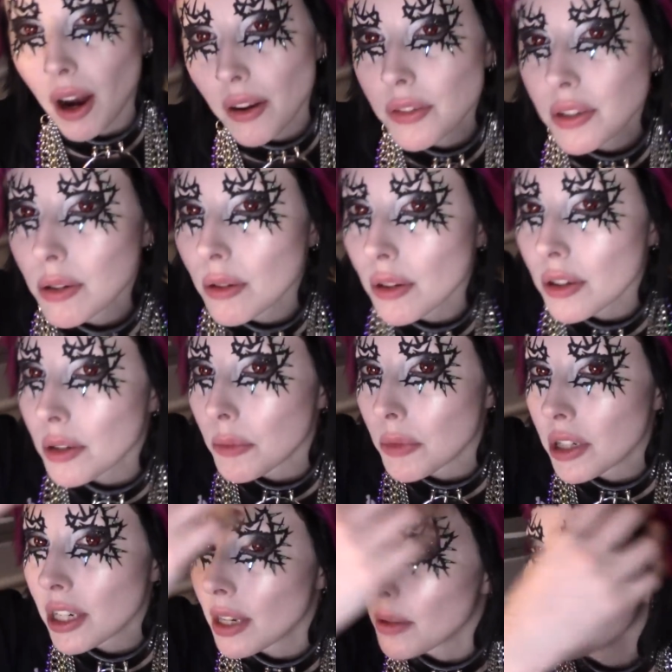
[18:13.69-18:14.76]
I've still got some
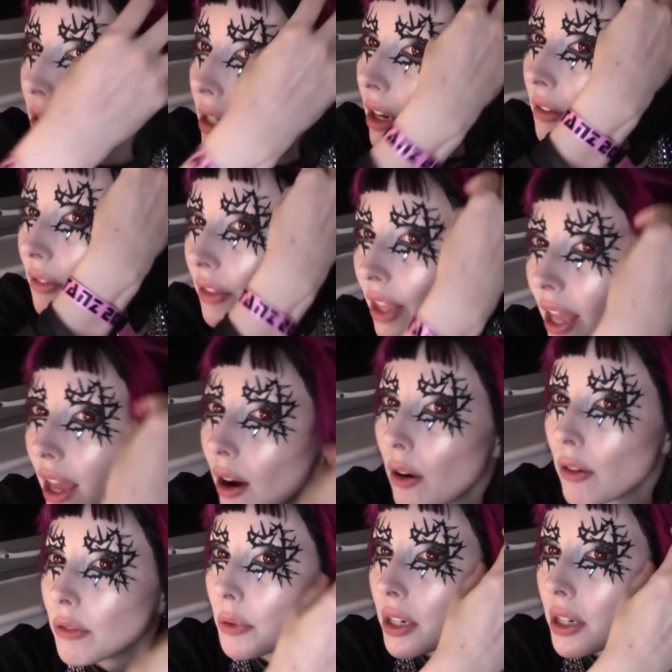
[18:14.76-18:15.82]
chips over there,
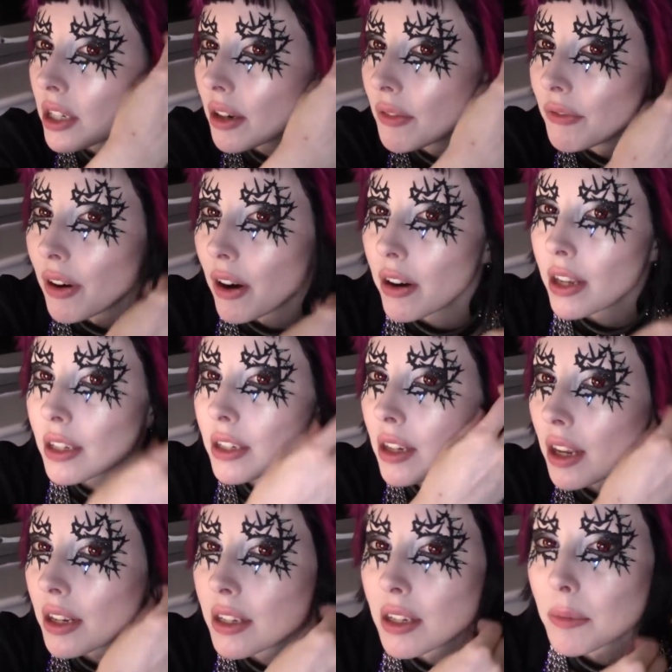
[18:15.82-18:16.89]
of which I'm very
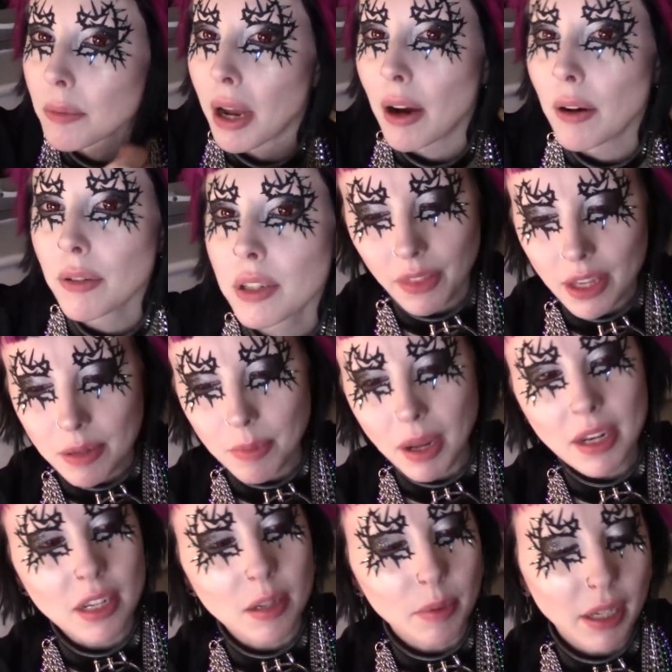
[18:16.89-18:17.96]
excited about. There's
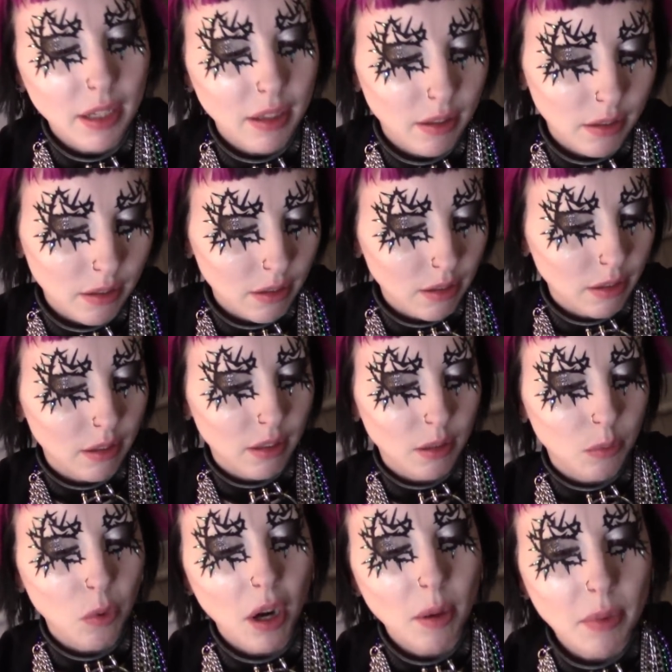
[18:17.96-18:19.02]
meant to be
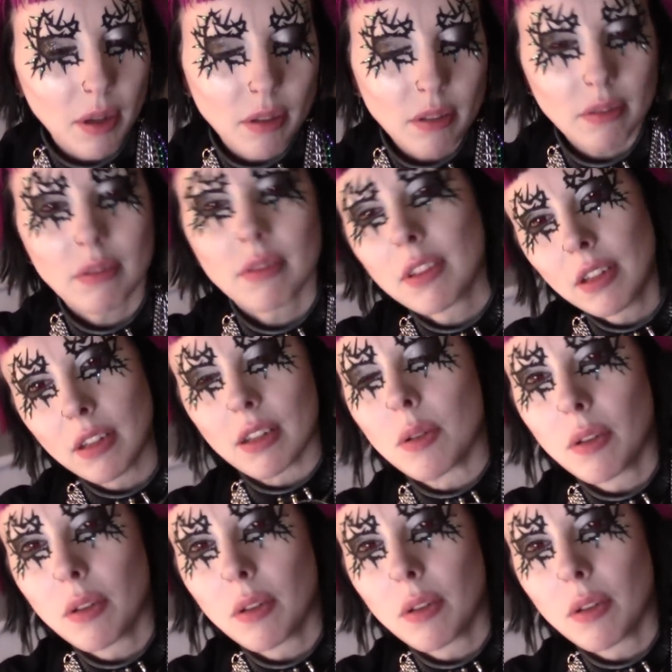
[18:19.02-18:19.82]
why am I Look,